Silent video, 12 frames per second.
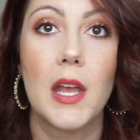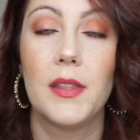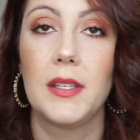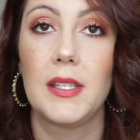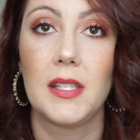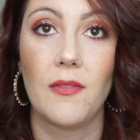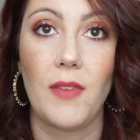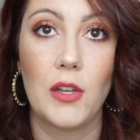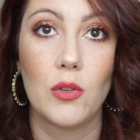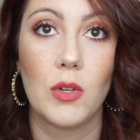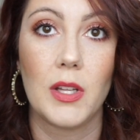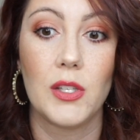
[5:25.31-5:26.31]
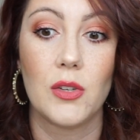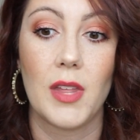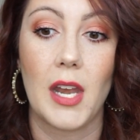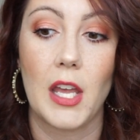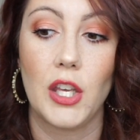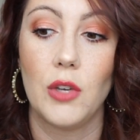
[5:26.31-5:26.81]
This is the facial cleanser
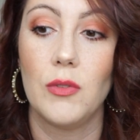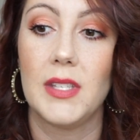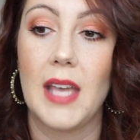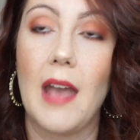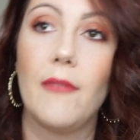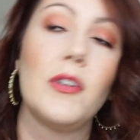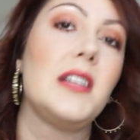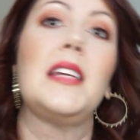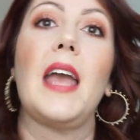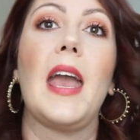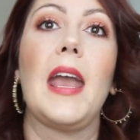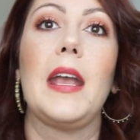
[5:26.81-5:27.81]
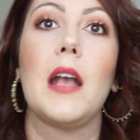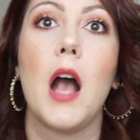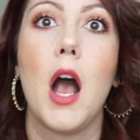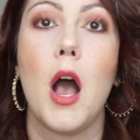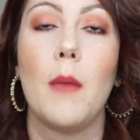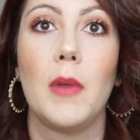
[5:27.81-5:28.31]
that I use every day,
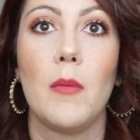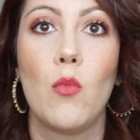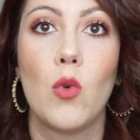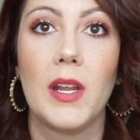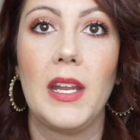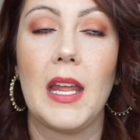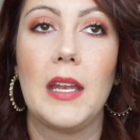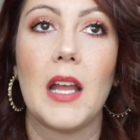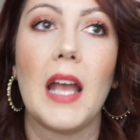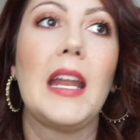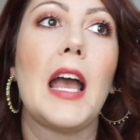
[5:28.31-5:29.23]
morning and night.